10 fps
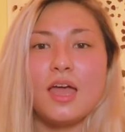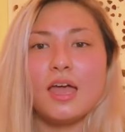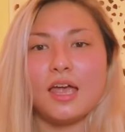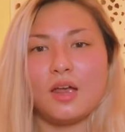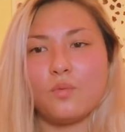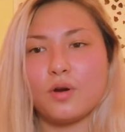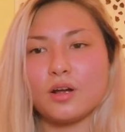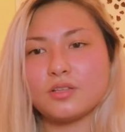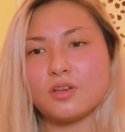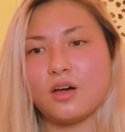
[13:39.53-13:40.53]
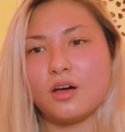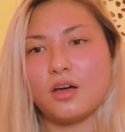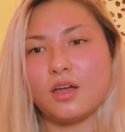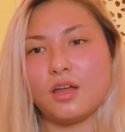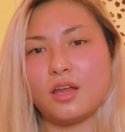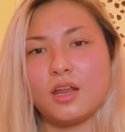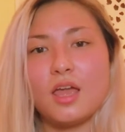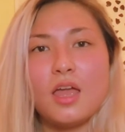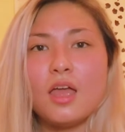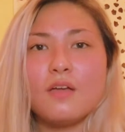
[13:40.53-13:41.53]
It works on
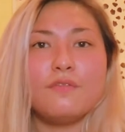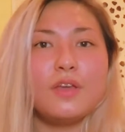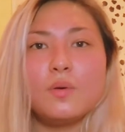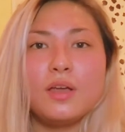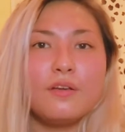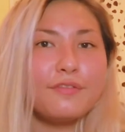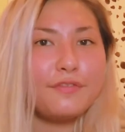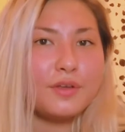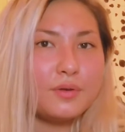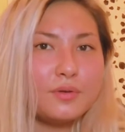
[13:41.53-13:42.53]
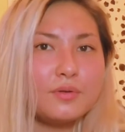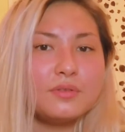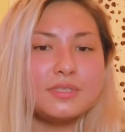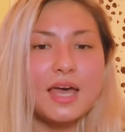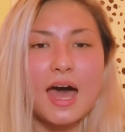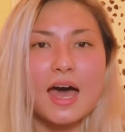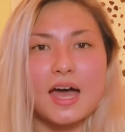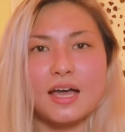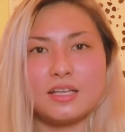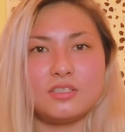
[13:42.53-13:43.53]
viewing foods
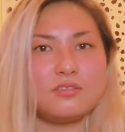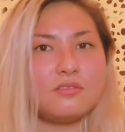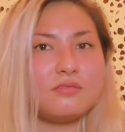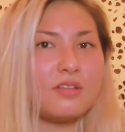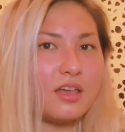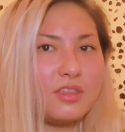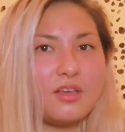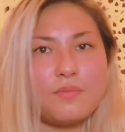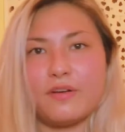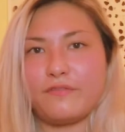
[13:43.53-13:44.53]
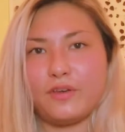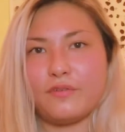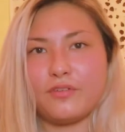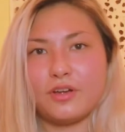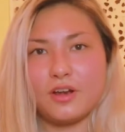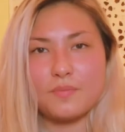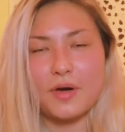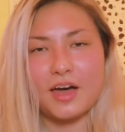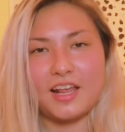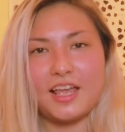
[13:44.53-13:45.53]
as nothing but fuel for your
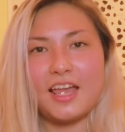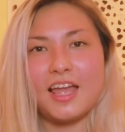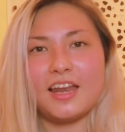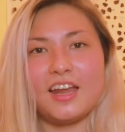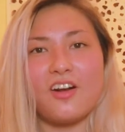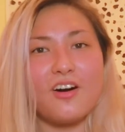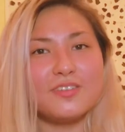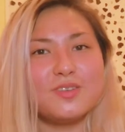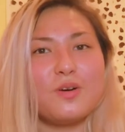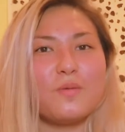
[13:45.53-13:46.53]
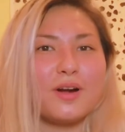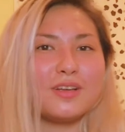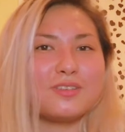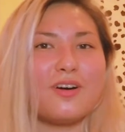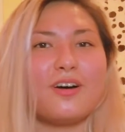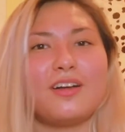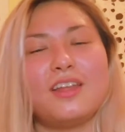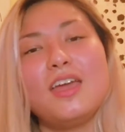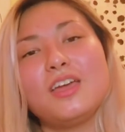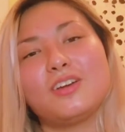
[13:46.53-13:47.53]
body, and it also works on
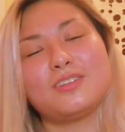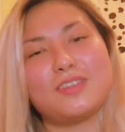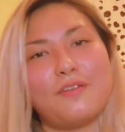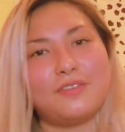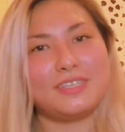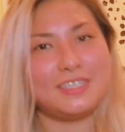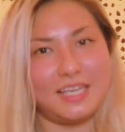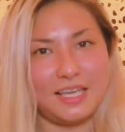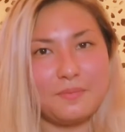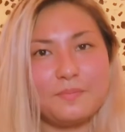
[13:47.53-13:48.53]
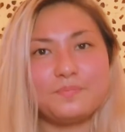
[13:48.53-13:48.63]
your self-esteem.